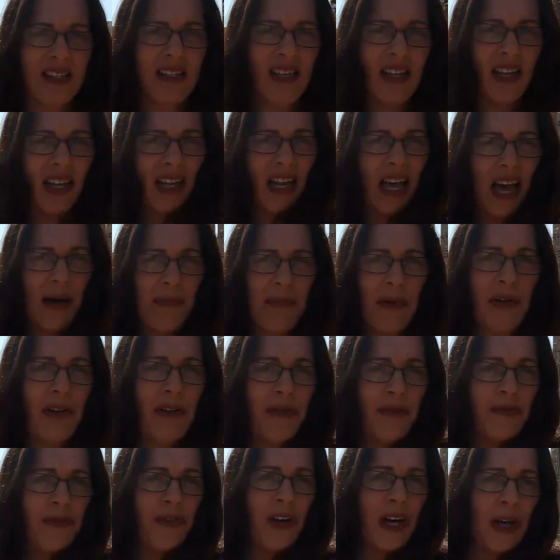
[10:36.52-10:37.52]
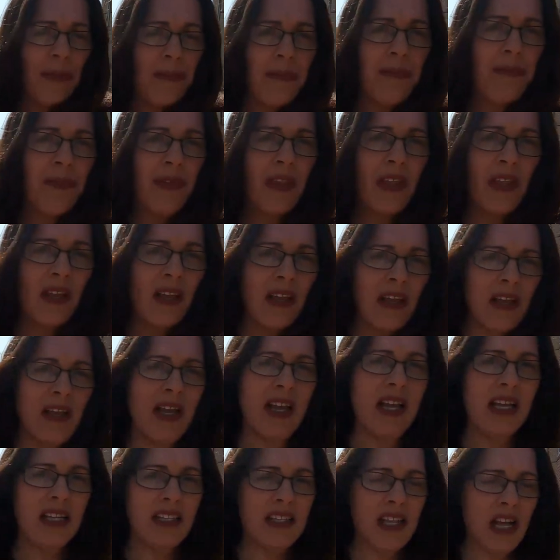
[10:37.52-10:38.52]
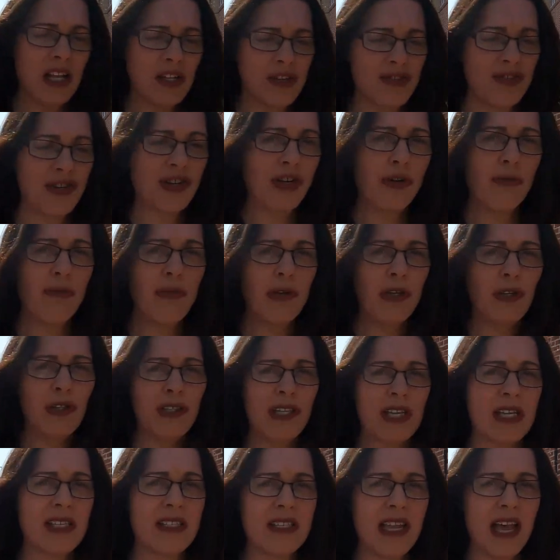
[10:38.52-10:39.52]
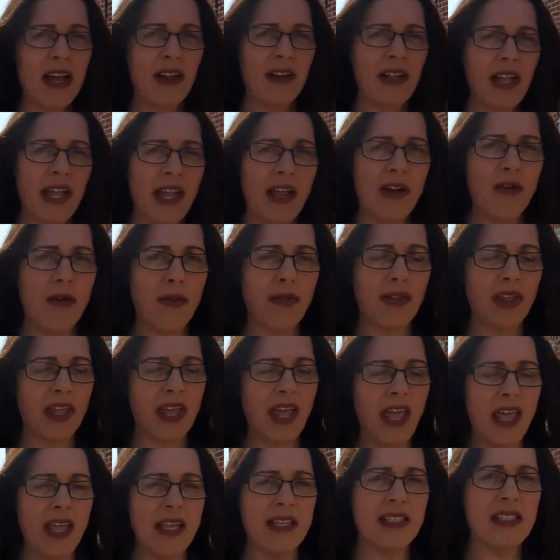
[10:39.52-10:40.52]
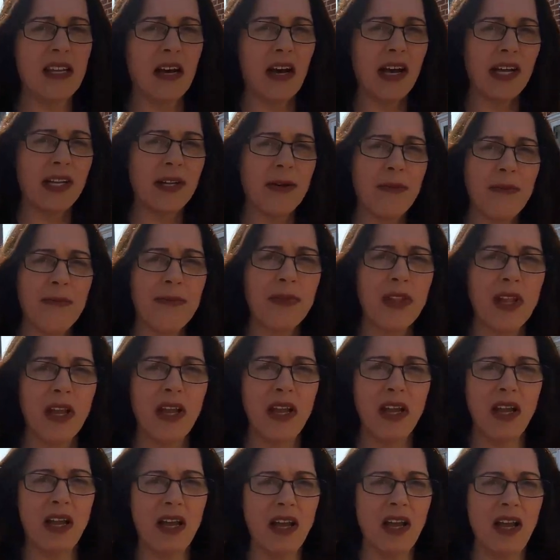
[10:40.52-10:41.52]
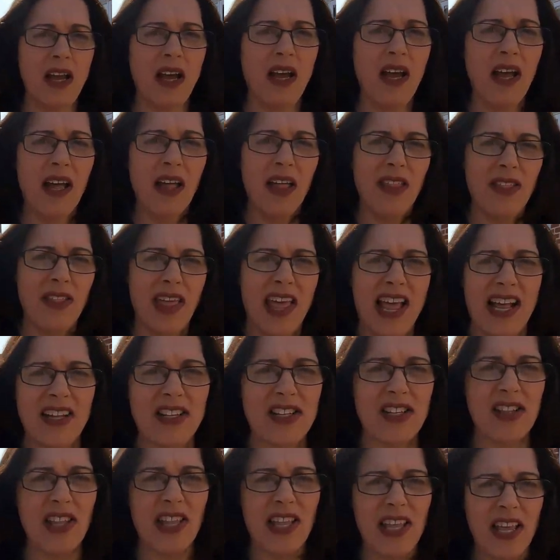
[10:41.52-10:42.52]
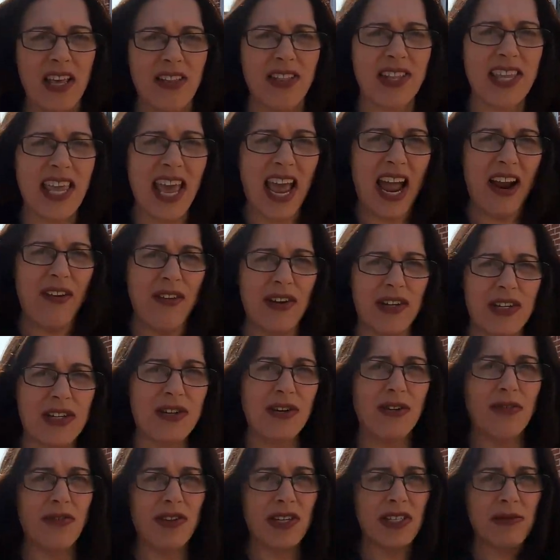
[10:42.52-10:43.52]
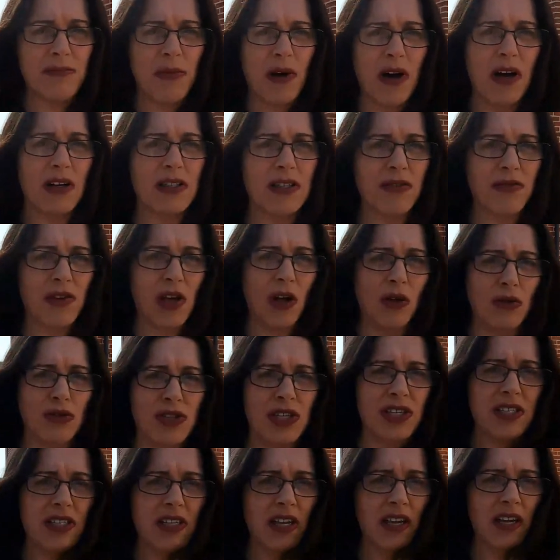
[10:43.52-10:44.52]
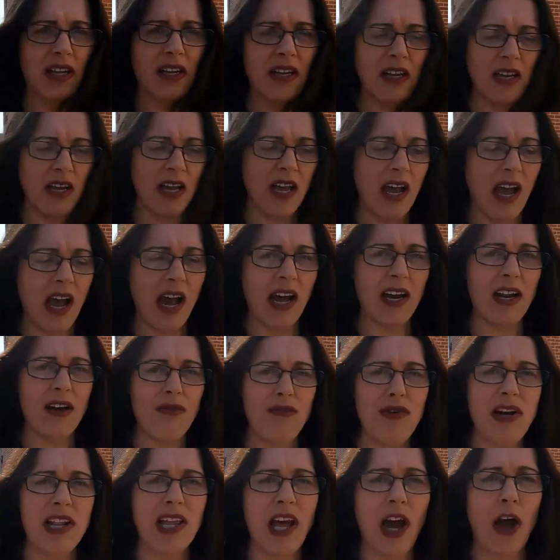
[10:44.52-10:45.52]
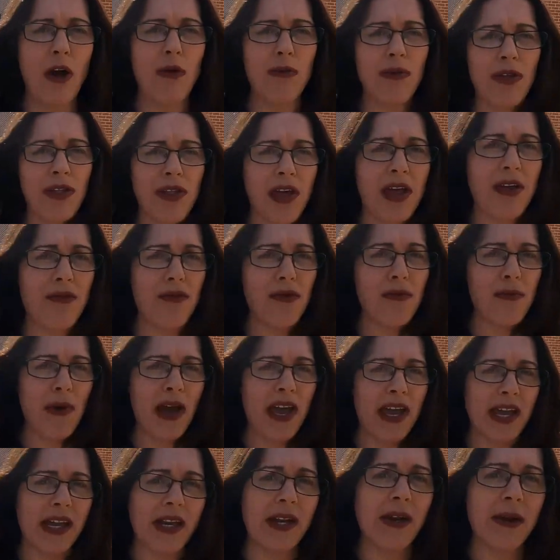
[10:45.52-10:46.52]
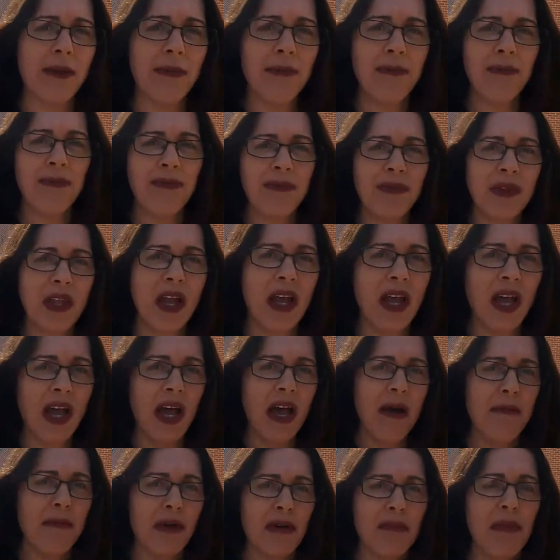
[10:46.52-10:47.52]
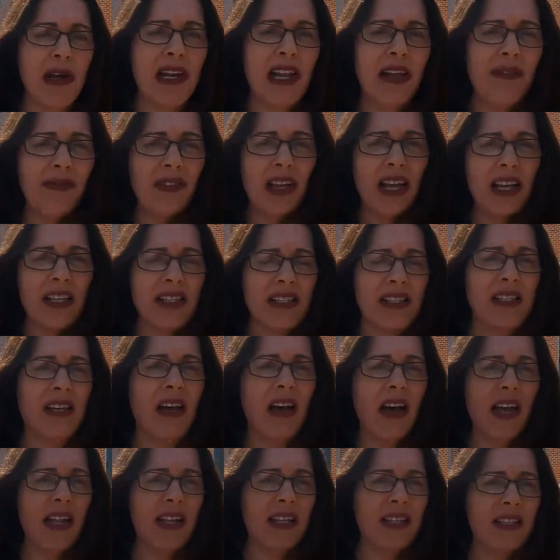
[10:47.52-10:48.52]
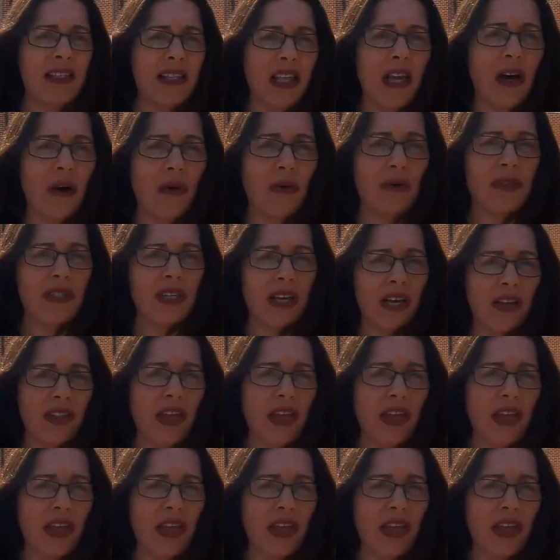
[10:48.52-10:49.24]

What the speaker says: Still a couple of industrial buildings down here on the quayside. They add to the character of this part of Colchester, and I really hope that they remain. But on my left-hand side is the old